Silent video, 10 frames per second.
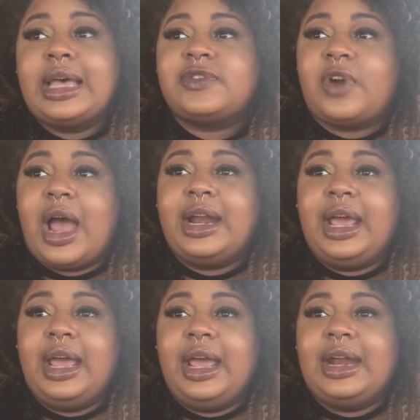
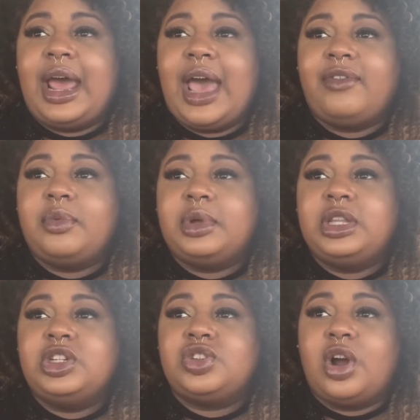Friday, and I haven't
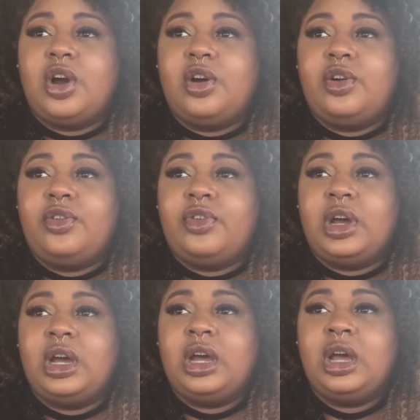really drove
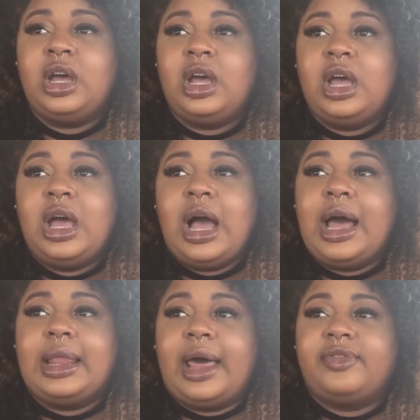
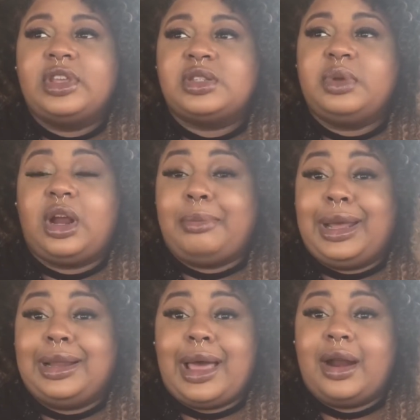a lot this week or
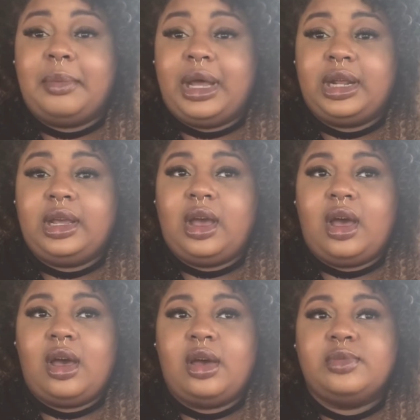made a lot of money.
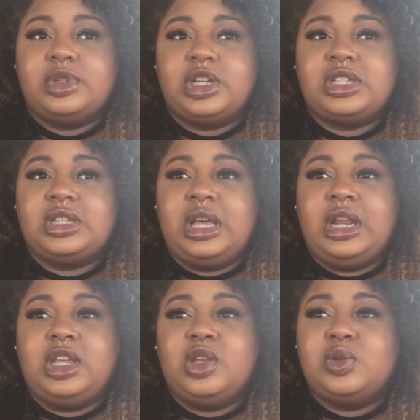Just
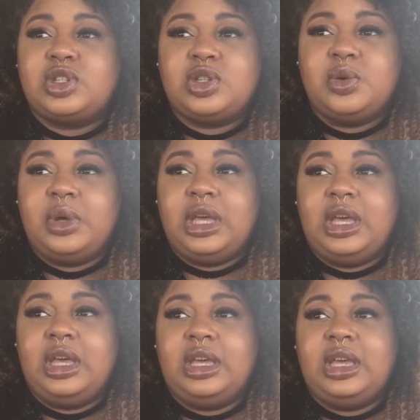getting used to
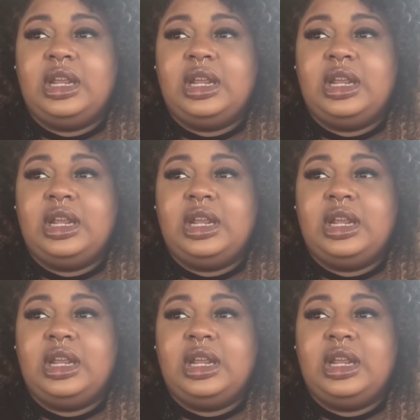it,